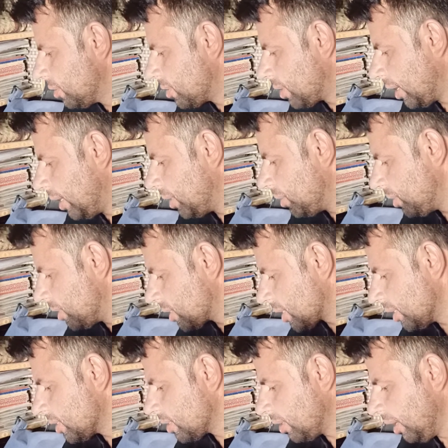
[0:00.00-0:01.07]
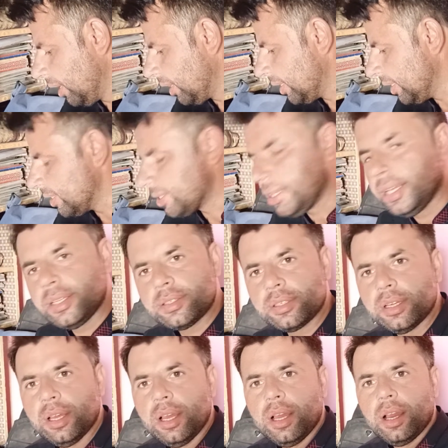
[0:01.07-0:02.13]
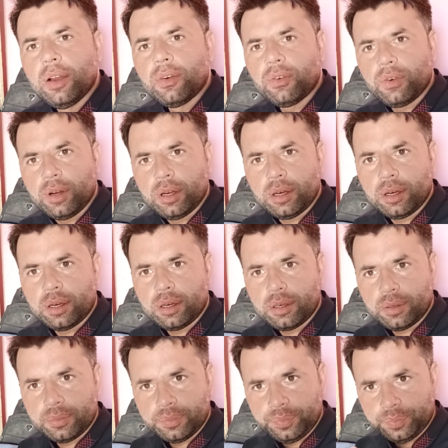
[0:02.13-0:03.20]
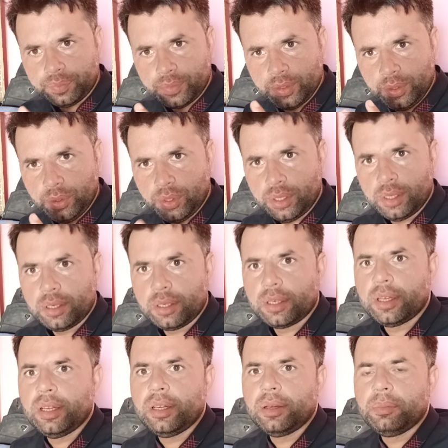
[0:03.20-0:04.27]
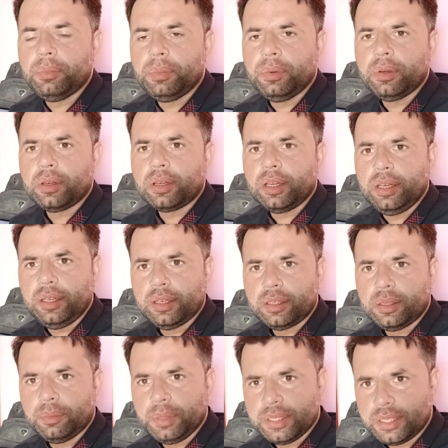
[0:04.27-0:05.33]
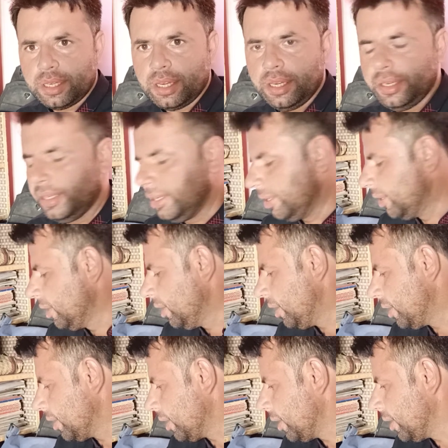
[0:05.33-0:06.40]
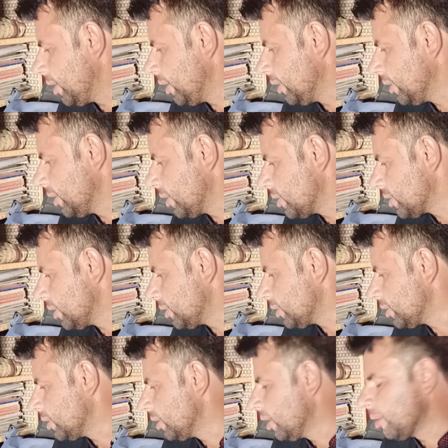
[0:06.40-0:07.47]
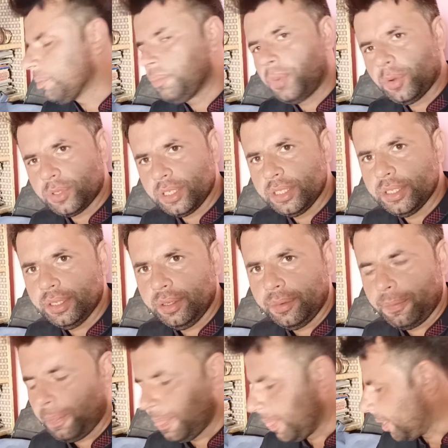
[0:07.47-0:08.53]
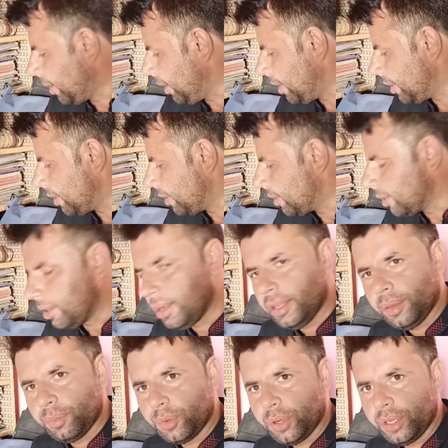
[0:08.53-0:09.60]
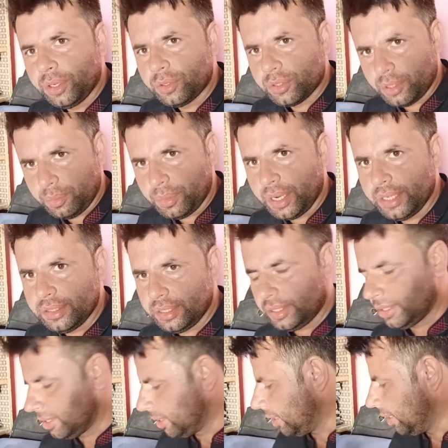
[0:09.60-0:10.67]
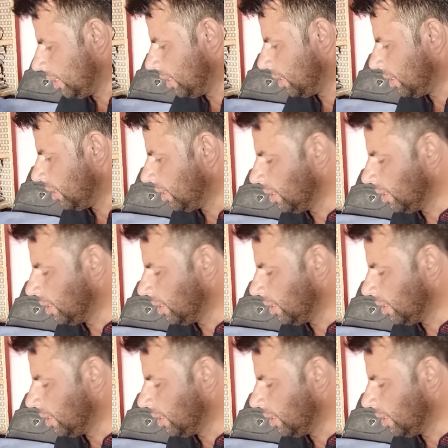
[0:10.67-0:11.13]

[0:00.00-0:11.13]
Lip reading: tried to discuss all these things for your clear the basic idea regarding the research procedure, and I am going to summarize it in